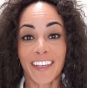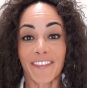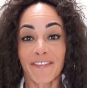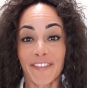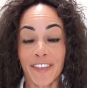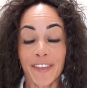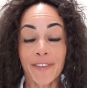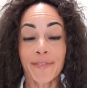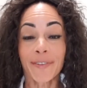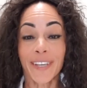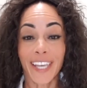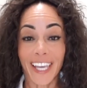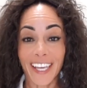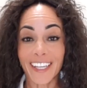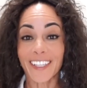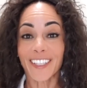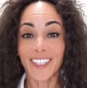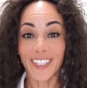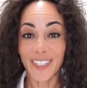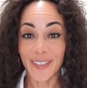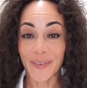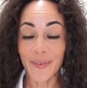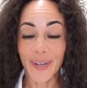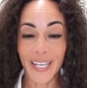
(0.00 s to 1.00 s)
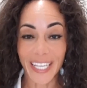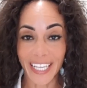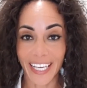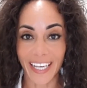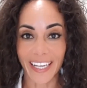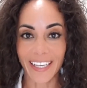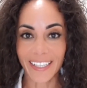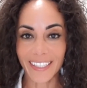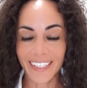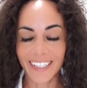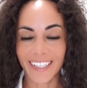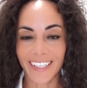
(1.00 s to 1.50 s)
if you can swing
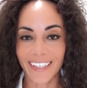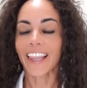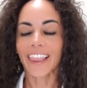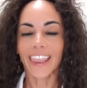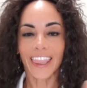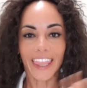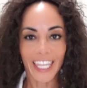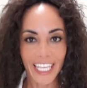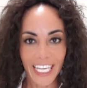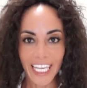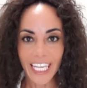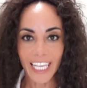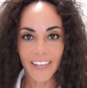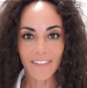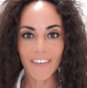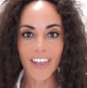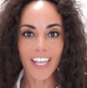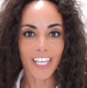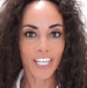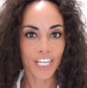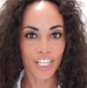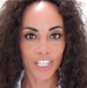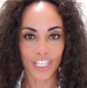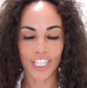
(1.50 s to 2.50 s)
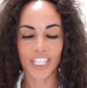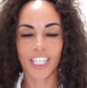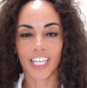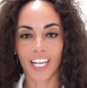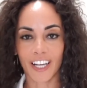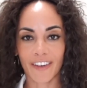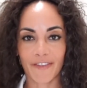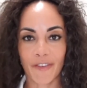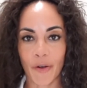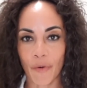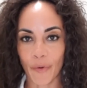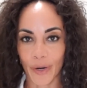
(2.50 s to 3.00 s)
it, leave your
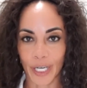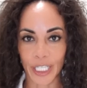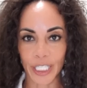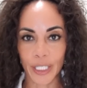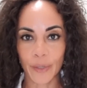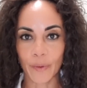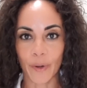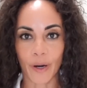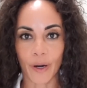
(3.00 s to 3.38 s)
stuff where you